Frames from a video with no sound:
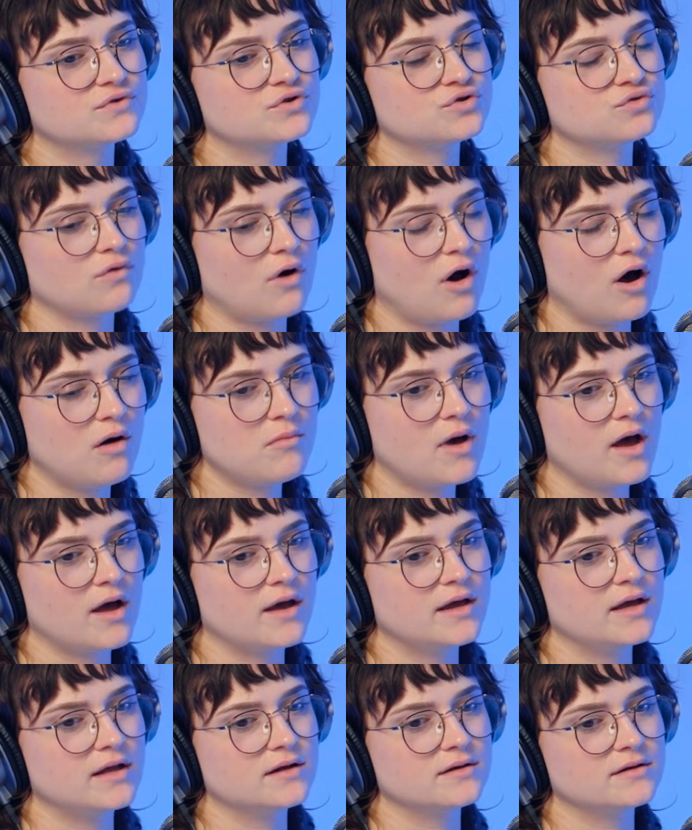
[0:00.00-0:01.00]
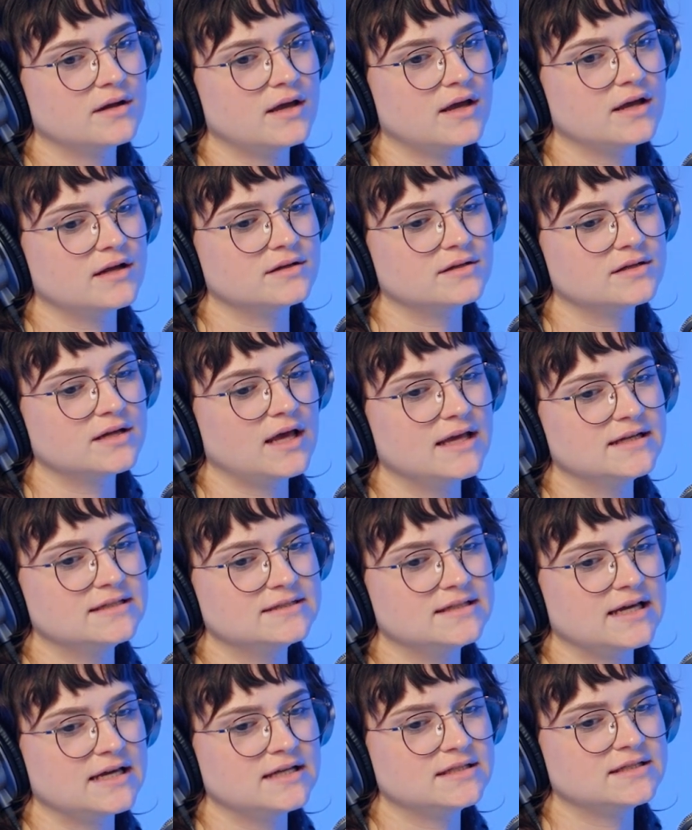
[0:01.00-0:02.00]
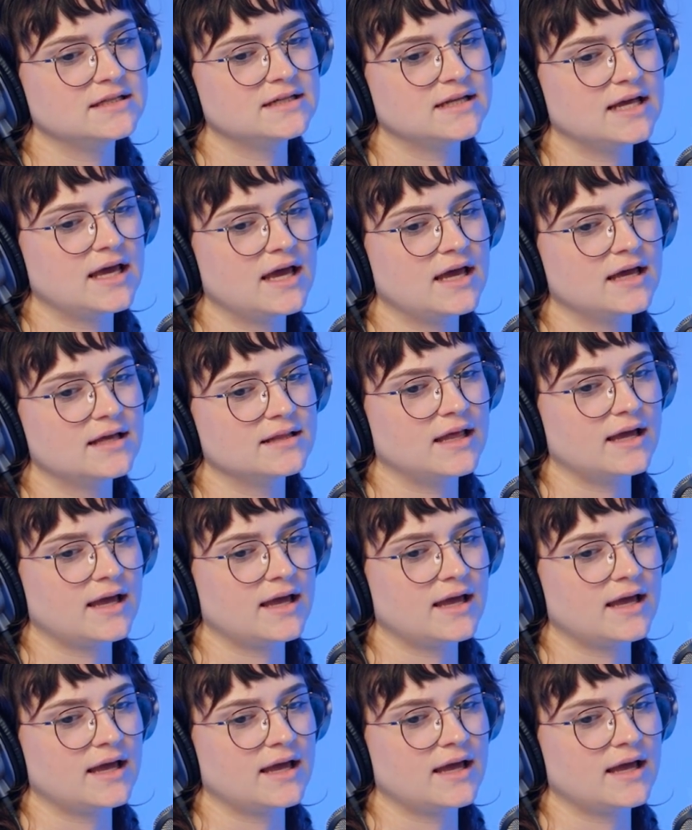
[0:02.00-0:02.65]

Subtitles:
trauma and day-to-day